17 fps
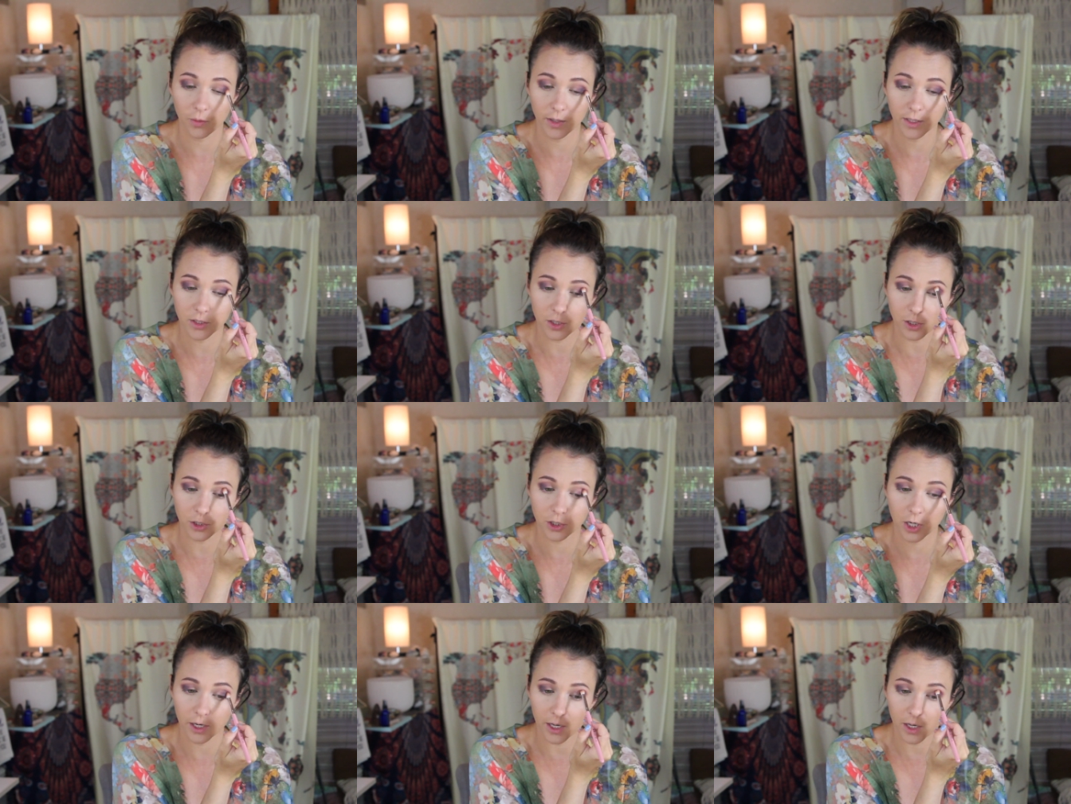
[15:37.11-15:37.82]
So I
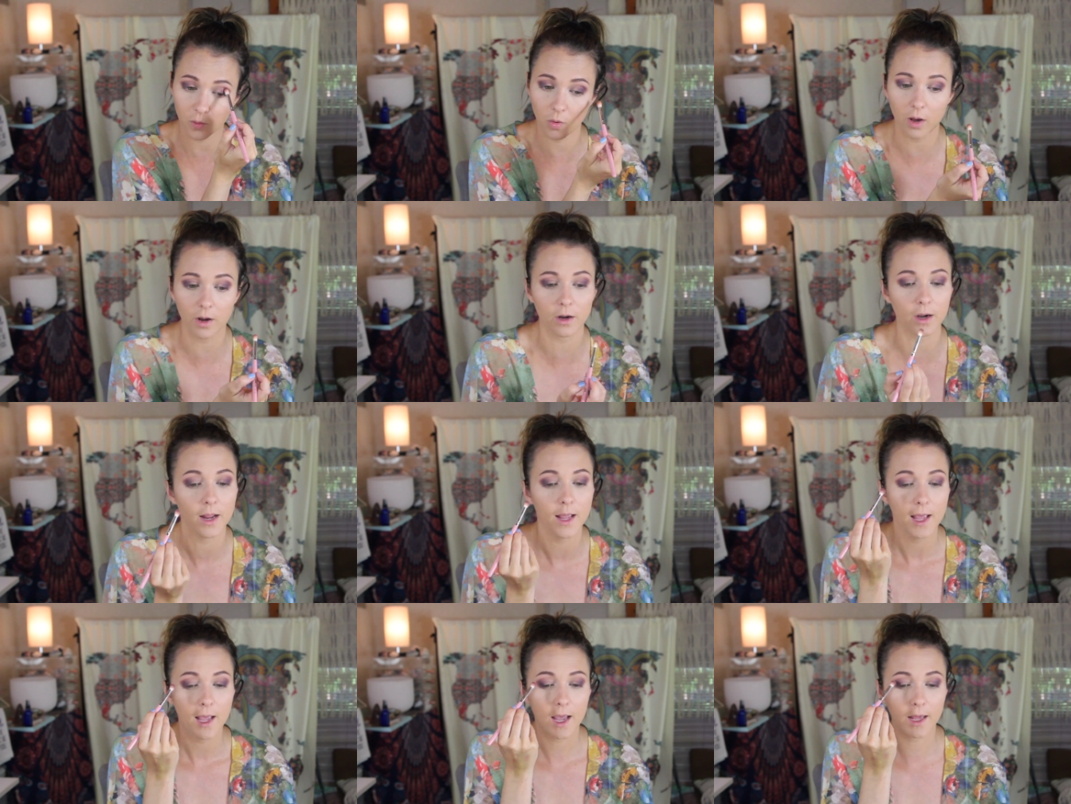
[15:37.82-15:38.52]
start chugging
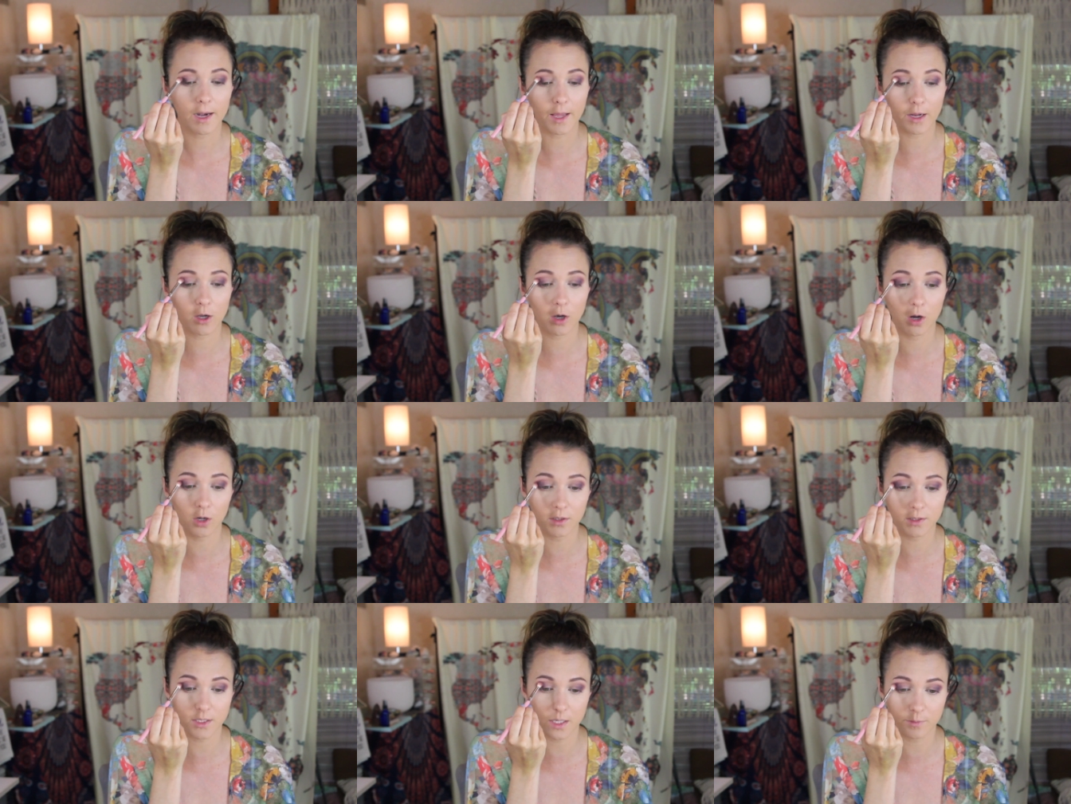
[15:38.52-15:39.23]
water and I
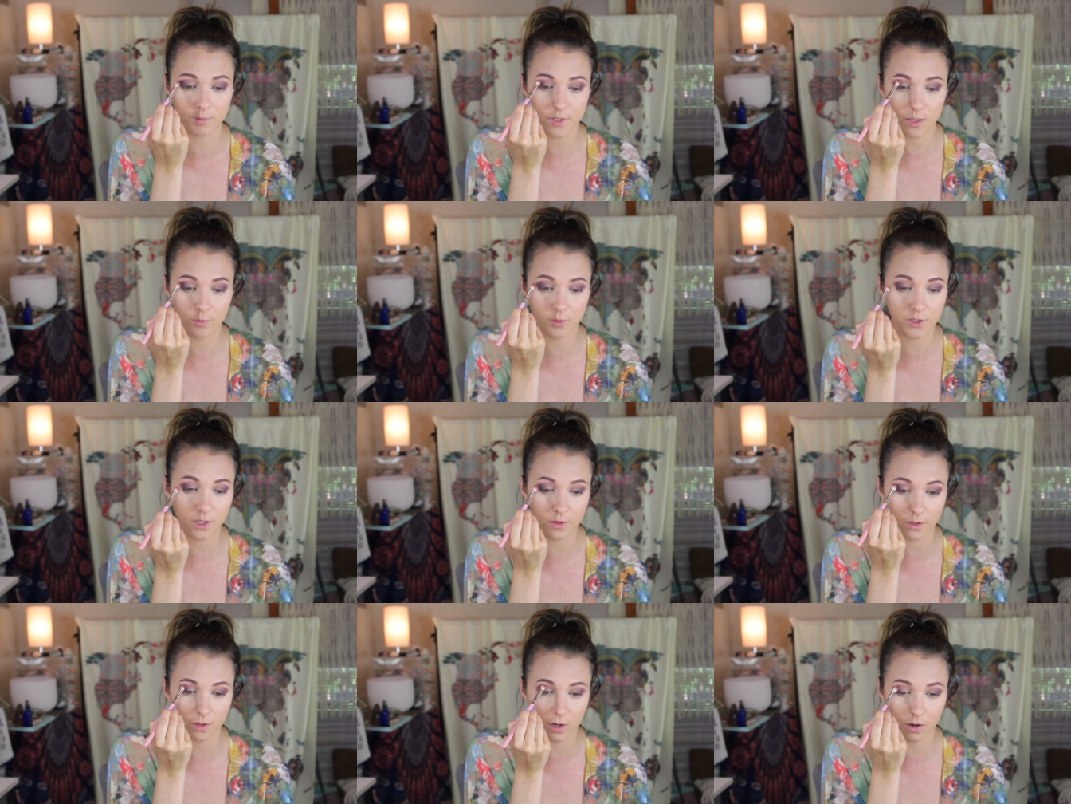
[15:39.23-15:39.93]
called Tim. Tim was
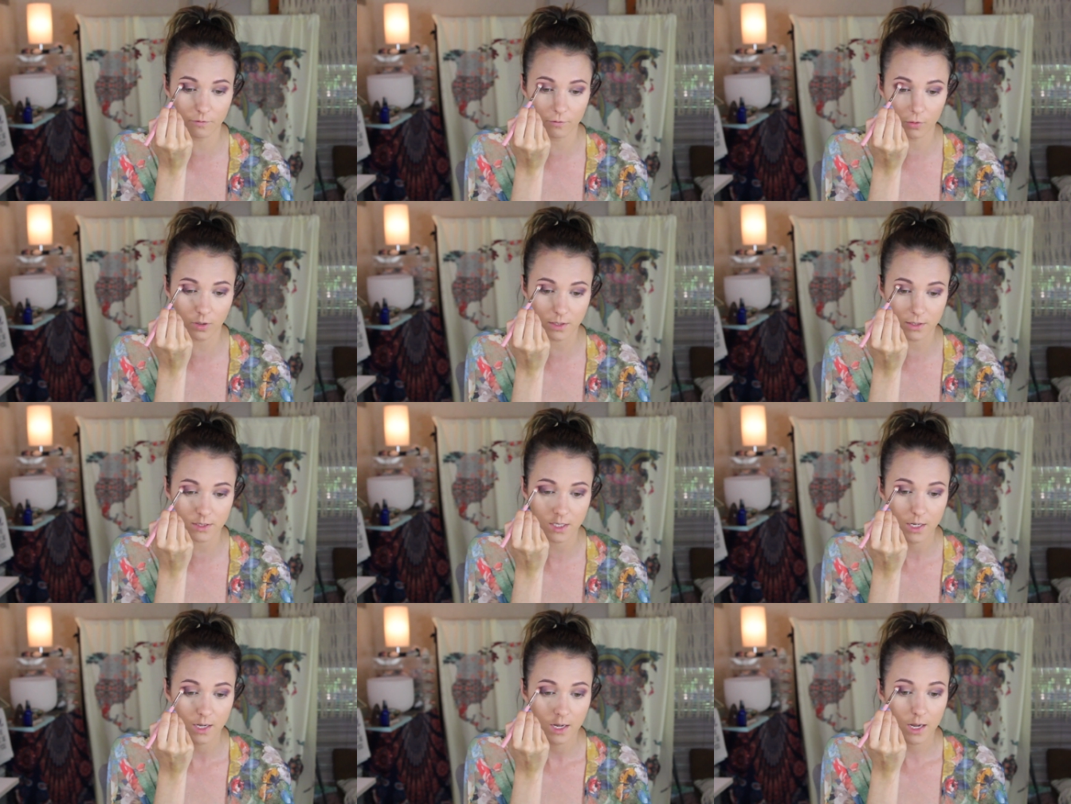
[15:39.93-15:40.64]
on the golf course